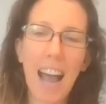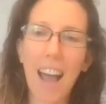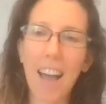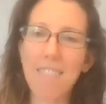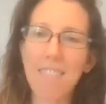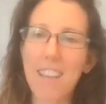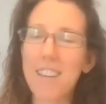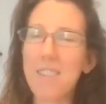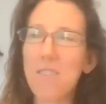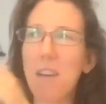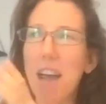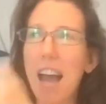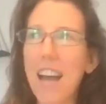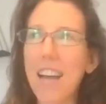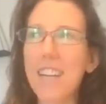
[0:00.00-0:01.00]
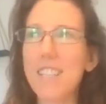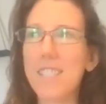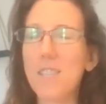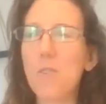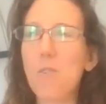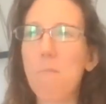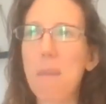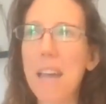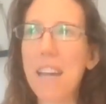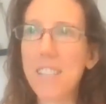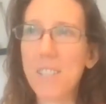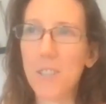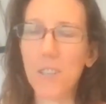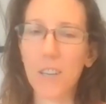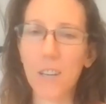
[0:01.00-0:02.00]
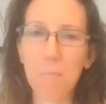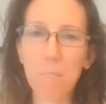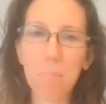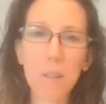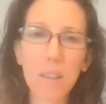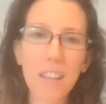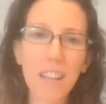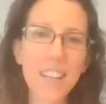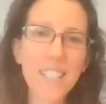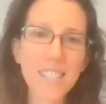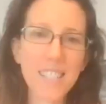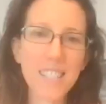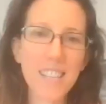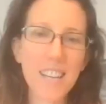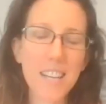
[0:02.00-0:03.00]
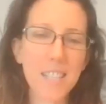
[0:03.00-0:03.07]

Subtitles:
and then you add it to a baked good plus